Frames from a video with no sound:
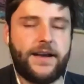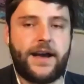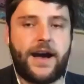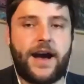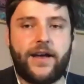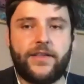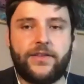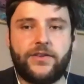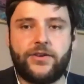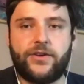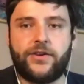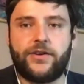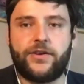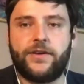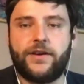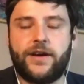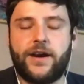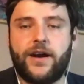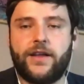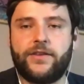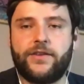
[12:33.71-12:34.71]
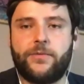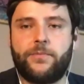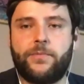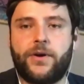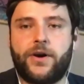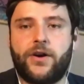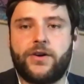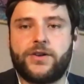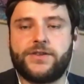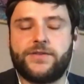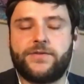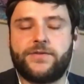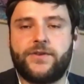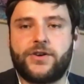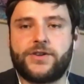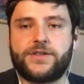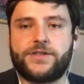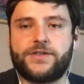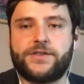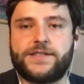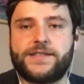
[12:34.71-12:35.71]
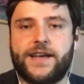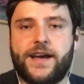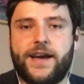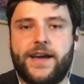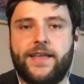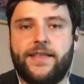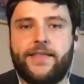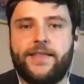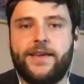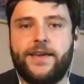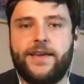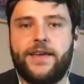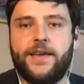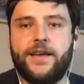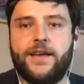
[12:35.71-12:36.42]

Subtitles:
other parts of our society